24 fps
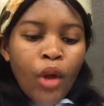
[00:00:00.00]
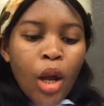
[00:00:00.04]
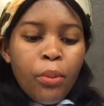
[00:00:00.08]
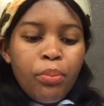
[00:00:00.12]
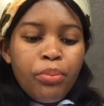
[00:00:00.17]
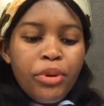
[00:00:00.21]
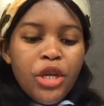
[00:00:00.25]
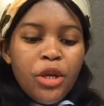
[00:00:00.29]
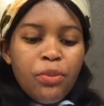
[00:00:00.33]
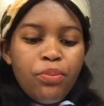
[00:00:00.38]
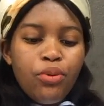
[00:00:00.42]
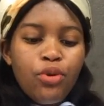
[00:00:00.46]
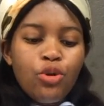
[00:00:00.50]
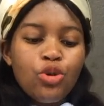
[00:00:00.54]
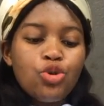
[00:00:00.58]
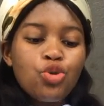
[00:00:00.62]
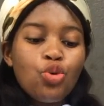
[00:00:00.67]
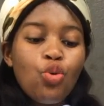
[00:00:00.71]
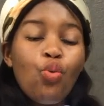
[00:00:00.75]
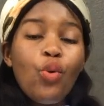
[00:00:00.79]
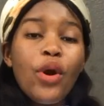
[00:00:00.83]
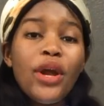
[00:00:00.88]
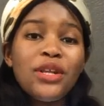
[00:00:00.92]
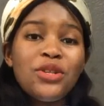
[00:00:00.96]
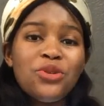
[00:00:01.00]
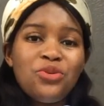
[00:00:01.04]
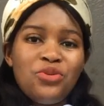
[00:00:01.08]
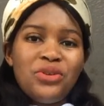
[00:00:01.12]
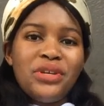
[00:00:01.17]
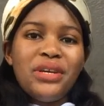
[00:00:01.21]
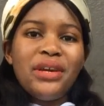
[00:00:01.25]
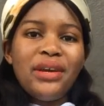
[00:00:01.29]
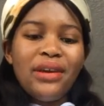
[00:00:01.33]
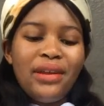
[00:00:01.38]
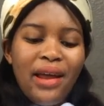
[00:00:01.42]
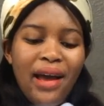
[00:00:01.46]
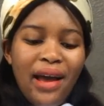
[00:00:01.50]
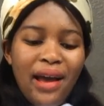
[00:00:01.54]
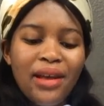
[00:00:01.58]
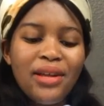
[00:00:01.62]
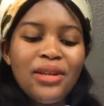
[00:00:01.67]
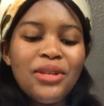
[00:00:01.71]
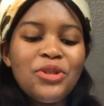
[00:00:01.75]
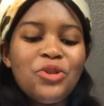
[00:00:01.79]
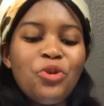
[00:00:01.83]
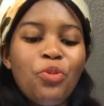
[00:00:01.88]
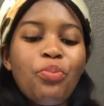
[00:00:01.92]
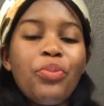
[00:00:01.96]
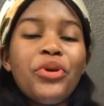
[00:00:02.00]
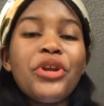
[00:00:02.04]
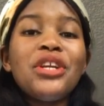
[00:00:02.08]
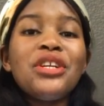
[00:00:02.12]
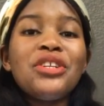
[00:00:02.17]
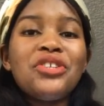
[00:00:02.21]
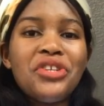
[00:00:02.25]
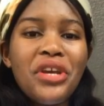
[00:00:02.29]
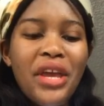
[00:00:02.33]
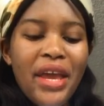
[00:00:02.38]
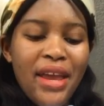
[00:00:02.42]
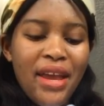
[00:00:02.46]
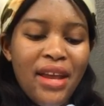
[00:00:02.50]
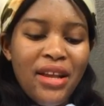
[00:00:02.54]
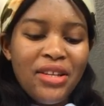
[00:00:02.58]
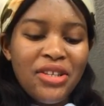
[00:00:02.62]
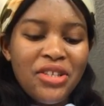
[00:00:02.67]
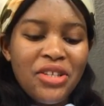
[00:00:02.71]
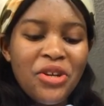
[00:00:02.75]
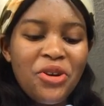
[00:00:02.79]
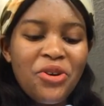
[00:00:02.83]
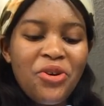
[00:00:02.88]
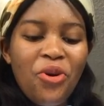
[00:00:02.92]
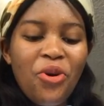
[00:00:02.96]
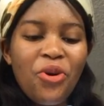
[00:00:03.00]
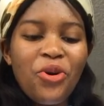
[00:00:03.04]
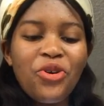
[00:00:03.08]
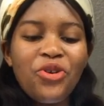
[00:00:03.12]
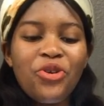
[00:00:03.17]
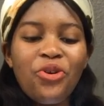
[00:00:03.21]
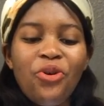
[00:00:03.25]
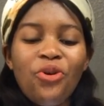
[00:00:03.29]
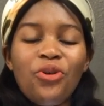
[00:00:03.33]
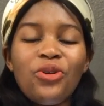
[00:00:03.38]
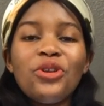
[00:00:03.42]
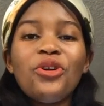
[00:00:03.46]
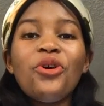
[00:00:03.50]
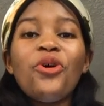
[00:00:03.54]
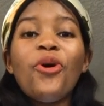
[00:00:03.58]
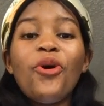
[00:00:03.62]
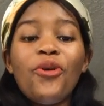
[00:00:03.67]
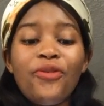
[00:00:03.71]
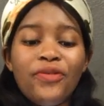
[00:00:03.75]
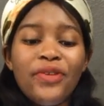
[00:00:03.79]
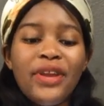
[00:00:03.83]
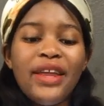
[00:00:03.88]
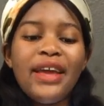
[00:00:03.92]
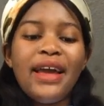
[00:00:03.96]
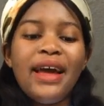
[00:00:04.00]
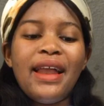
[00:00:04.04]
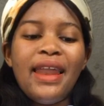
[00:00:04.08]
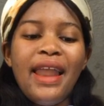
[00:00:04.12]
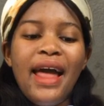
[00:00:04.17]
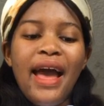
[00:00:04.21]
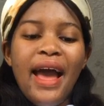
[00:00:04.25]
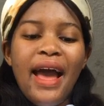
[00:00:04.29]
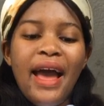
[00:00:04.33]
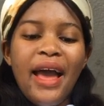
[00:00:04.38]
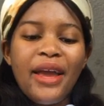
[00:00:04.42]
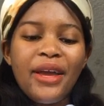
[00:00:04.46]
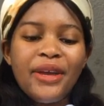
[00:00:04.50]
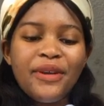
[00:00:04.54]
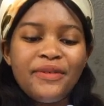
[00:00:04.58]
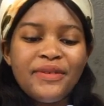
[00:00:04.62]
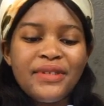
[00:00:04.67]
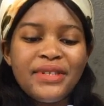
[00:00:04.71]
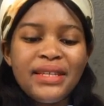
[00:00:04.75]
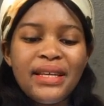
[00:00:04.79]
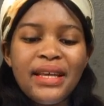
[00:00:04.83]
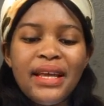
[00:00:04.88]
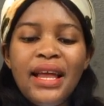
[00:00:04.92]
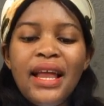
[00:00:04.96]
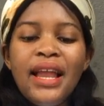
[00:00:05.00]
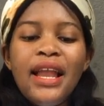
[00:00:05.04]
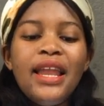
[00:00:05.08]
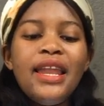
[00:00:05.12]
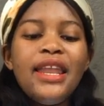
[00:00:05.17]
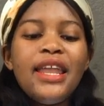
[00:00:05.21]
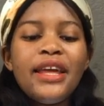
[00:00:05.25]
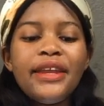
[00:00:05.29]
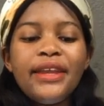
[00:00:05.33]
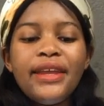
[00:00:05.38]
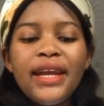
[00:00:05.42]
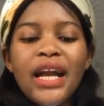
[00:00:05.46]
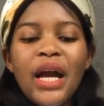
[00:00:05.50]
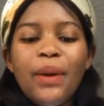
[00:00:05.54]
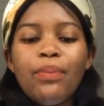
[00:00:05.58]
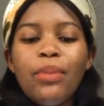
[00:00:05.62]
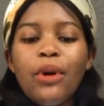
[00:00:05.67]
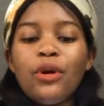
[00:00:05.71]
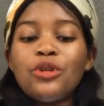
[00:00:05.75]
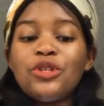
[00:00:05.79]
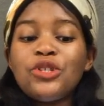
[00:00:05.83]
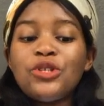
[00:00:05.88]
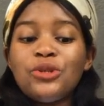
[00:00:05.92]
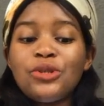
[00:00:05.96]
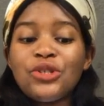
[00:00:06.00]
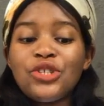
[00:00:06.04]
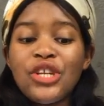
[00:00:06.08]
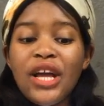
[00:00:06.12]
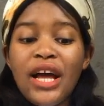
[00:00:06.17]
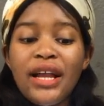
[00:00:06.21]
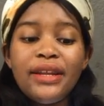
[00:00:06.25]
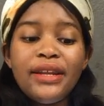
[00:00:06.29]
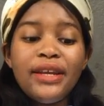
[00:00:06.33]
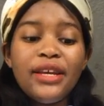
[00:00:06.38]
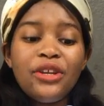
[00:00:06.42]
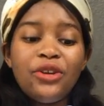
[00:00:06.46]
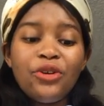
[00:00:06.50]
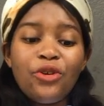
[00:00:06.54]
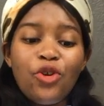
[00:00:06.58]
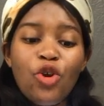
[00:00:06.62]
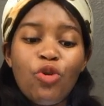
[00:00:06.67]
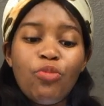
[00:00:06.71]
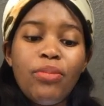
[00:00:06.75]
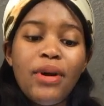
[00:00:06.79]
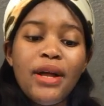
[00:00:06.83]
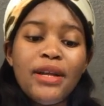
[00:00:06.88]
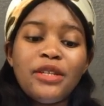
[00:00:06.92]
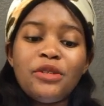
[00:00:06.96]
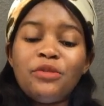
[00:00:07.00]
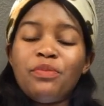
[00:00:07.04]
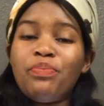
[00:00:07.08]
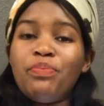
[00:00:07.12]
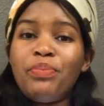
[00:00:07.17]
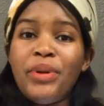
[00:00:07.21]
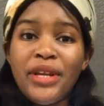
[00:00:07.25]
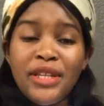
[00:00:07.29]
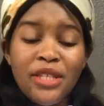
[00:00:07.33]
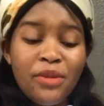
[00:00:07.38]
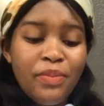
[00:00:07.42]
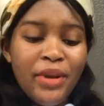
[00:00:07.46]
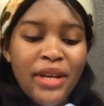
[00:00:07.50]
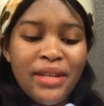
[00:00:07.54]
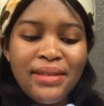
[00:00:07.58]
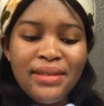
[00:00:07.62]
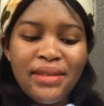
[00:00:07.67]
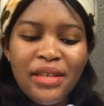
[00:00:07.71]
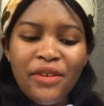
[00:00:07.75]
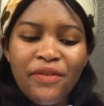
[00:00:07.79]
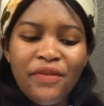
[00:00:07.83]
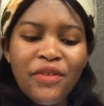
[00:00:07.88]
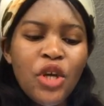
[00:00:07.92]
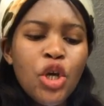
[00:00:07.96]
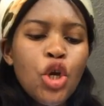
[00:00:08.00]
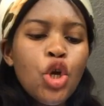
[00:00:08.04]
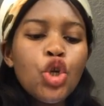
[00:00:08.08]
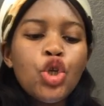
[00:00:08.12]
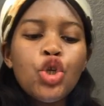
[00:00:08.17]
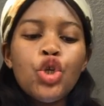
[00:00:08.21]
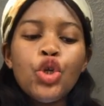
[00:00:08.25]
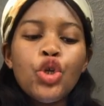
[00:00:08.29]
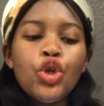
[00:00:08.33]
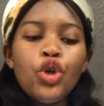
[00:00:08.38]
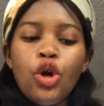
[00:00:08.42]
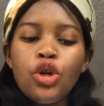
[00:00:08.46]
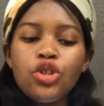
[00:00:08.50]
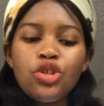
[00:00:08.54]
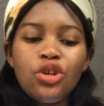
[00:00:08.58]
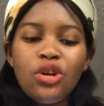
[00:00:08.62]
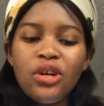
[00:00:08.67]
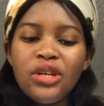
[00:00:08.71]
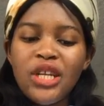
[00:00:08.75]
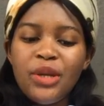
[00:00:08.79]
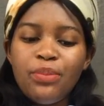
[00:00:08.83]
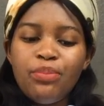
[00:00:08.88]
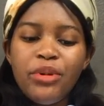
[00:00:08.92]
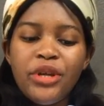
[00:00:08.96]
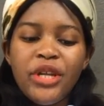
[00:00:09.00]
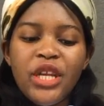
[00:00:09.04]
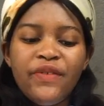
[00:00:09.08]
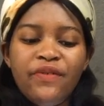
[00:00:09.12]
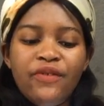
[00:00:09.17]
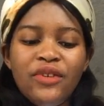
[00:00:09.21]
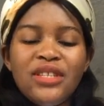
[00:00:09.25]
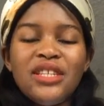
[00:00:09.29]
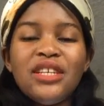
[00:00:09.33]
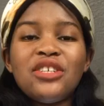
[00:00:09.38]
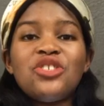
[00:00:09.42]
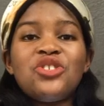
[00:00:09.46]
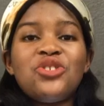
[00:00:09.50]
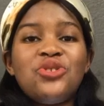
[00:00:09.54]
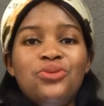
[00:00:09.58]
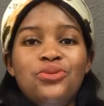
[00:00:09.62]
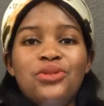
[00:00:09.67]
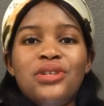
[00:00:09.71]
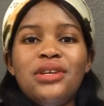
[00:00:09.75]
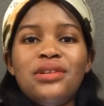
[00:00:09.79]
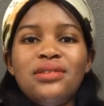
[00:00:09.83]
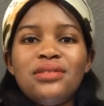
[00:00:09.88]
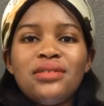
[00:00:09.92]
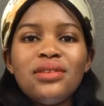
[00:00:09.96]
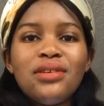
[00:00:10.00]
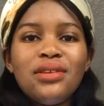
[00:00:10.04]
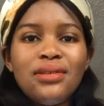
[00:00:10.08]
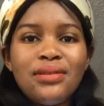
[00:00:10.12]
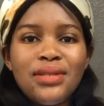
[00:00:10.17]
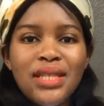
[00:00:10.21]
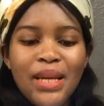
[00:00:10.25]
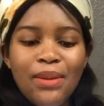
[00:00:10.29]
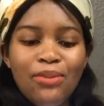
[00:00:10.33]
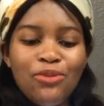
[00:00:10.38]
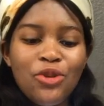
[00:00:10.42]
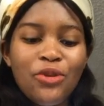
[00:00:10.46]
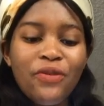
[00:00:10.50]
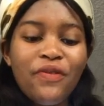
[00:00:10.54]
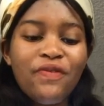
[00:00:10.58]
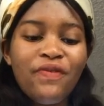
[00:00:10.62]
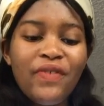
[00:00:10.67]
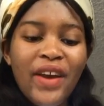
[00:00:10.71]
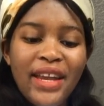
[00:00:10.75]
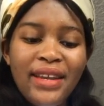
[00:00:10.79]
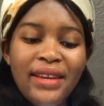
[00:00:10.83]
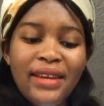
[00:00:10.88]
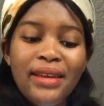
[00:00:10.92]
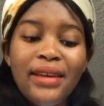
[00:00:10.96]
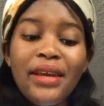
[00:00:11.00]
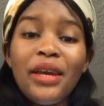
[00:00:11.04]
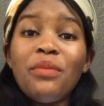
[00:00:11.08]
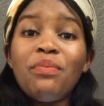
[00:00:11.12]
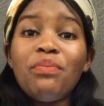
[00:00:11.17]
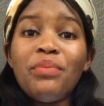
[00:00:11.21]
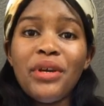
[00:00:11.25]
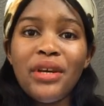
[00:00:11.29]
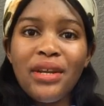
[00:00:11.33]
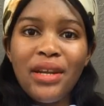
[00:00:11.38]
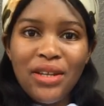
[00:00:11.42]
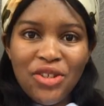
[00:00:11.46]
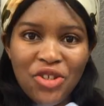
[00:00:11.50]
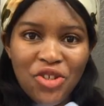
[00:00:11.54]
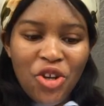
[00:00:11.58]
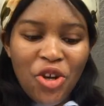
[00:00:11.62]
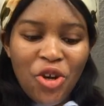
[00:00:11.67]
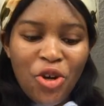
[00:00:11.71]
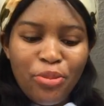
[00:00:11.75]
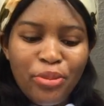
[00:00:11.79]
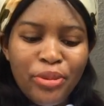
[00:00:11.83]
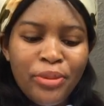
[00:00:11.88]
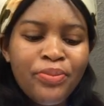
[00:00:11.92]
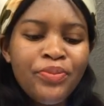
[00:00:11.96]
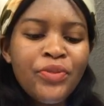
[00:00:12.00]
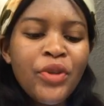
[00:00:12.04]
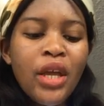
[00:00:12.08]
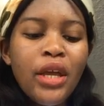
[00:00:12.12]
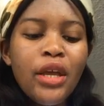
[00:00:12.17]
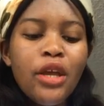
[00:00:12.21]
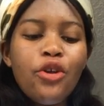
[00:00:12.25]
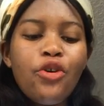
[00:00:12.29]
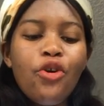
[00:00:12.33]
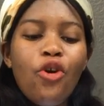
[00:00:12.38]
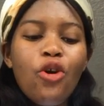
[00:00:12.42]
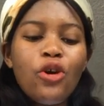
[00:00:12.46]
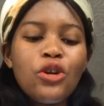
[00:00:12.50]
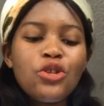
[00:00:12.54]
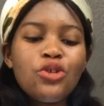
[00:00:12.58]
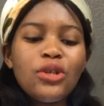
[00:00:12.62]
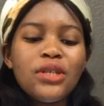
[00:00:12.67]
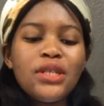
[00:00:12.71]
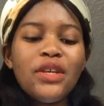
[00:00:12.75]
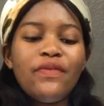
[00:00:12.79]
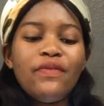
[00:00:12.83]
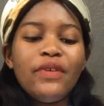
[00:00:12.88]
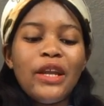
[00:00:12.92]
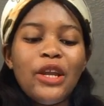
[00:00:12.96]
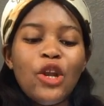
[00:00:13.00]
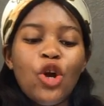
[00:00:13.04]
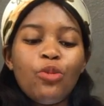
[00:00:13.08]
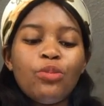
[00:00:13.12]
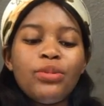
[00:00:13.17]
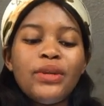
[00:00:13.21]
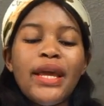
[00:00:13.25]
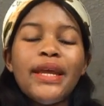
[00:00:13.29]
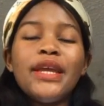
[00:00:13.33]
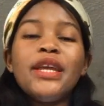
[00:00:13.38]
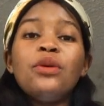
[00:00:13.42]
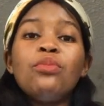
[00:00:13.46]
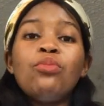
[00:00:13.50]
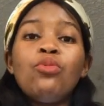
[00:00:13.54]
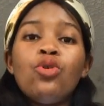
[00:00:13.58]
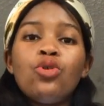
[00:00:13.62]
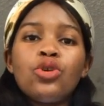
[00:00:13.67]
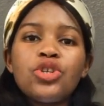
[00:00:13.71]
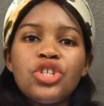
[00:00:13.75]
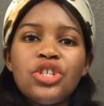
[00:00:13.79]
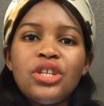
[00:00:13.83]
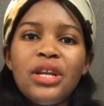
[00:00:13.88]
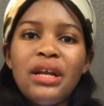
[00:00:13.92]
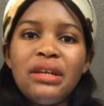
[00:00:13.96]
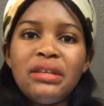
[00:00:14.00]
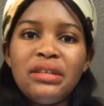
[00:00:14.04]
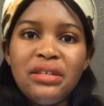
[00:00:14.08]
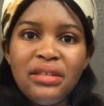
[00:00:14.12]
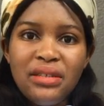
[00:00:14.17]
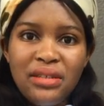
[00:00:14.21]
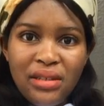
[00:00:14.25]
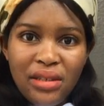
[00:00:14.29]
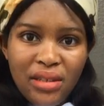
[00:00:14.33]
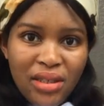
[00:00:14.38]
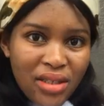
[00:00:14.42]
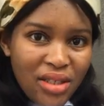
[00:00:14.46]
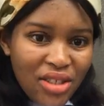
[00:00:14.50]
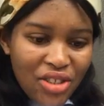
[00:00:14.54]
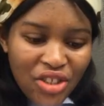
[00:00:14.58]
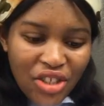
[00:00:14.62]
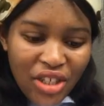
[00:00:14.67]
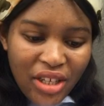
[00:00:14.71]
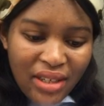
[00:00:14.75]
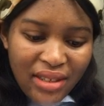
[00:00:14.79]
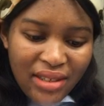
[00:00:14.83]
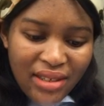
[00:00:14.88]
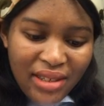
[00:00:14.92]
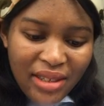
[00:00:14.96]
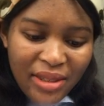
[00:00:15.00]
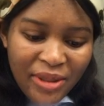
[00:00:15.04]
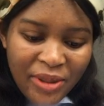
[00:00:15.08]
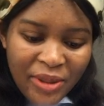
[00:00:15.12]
people to work together to bring change, control of their lives. Learning about social and global perspective do not only benefit the students in terms of finding a better job, it also develops their emotional intelligence